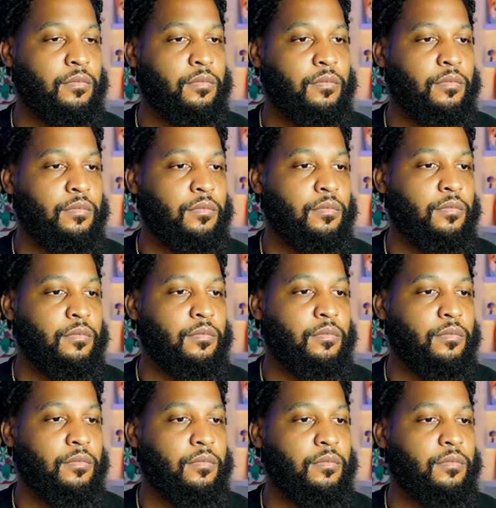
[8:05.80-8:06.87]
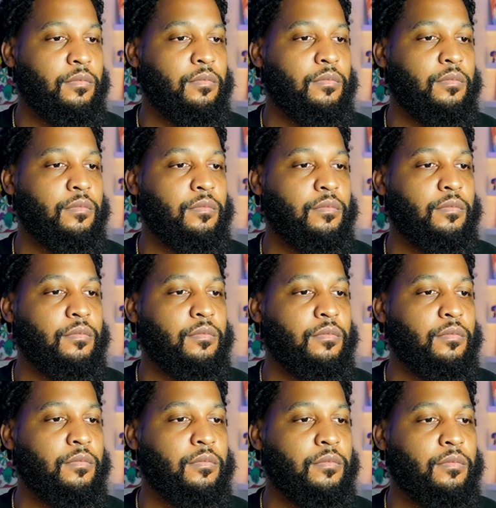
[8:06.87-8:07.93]

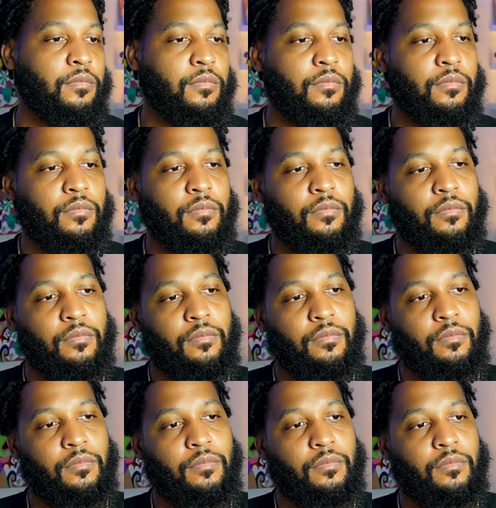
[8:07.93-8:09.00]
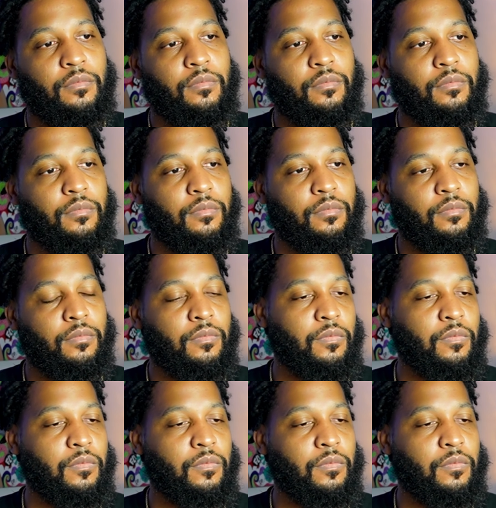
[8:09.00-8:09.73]
(silent)